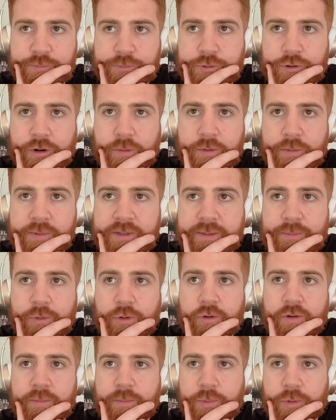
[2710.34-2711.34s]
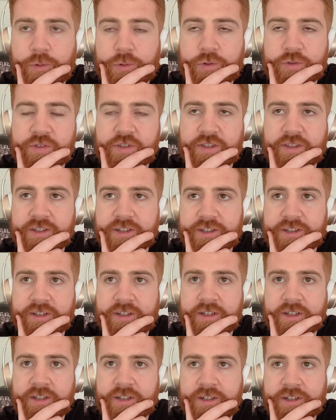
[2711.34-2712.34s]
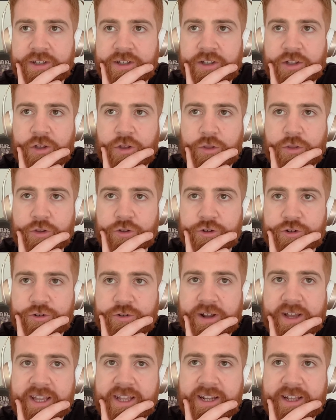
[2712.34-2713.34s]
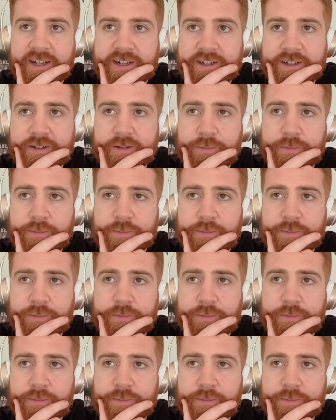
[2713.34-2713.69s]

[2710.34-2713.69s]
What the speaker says: Probably more important than training.